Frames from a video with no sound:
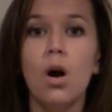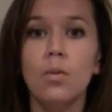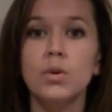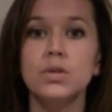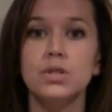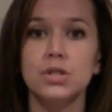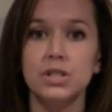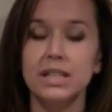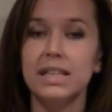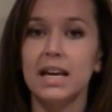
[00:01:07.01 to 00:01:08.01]
almost
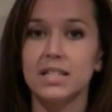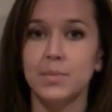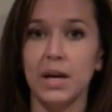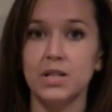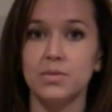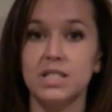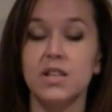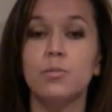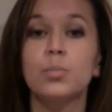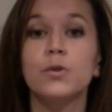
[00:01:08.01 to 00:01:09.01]
certainly expect to
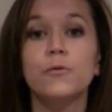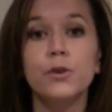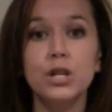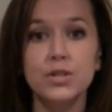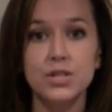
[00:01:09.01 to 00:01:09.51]
receive preferred